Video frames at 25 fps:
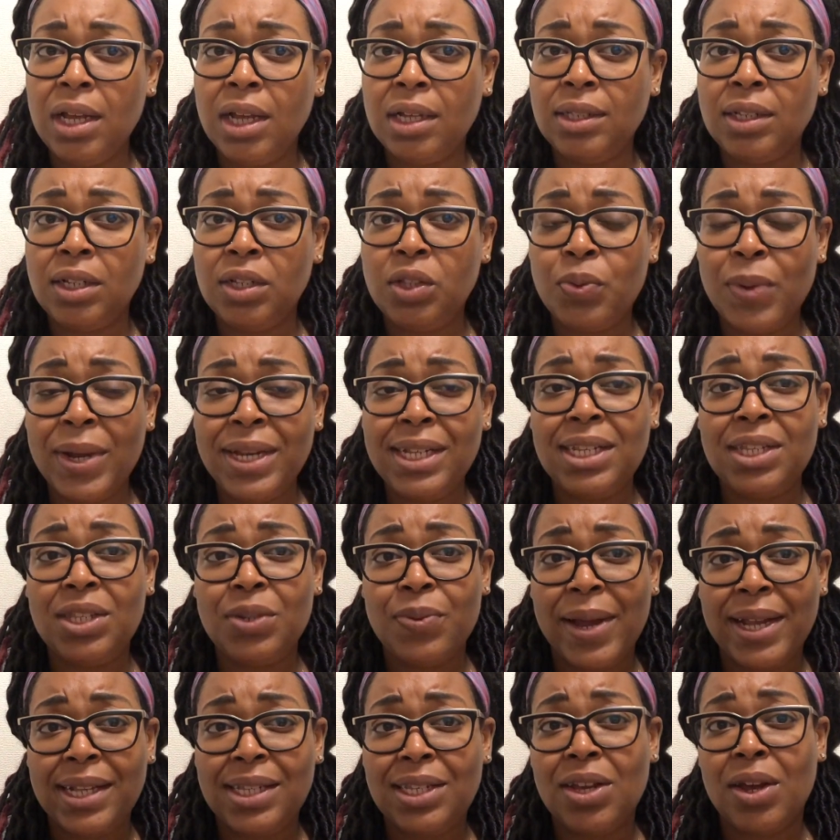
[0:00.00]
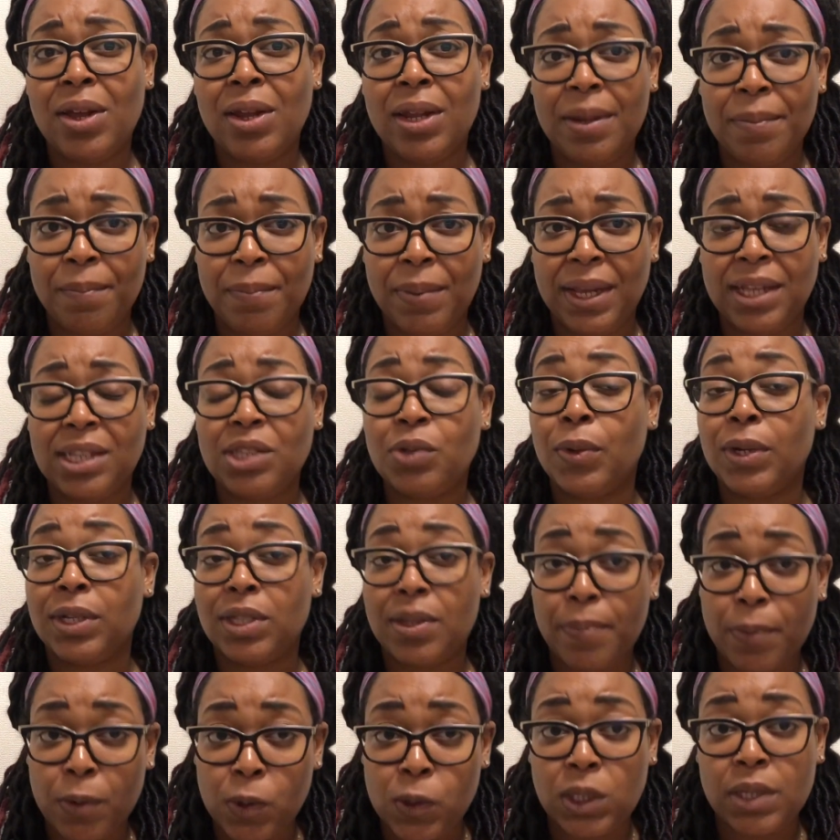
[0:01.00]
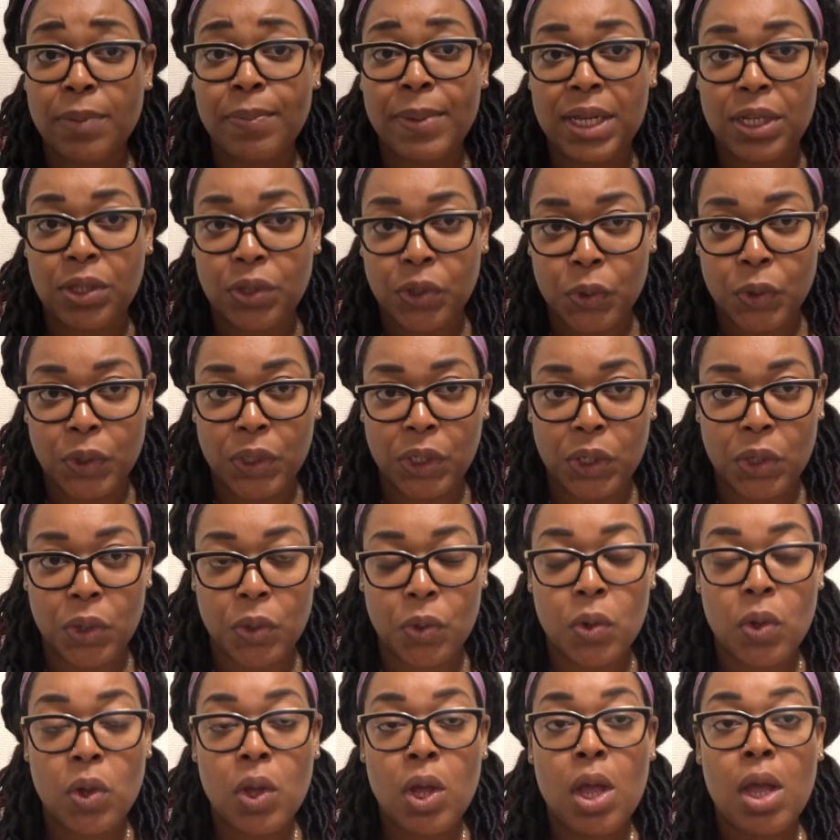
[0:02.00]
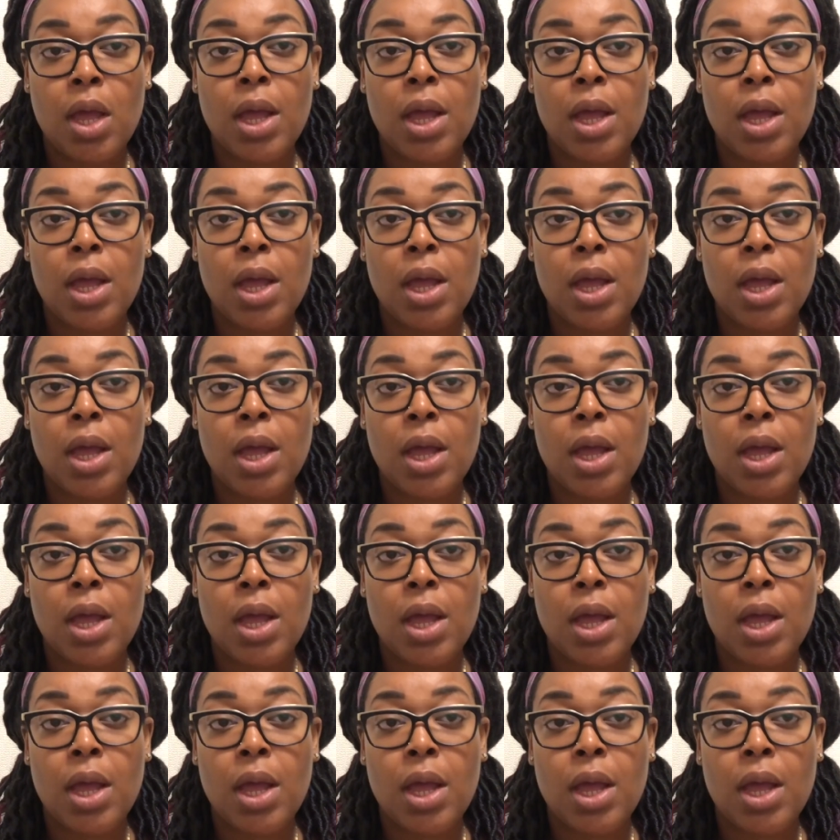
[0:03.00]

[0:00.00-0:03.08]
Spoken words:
the 2020 Olympics were supposed to be in Tokyo.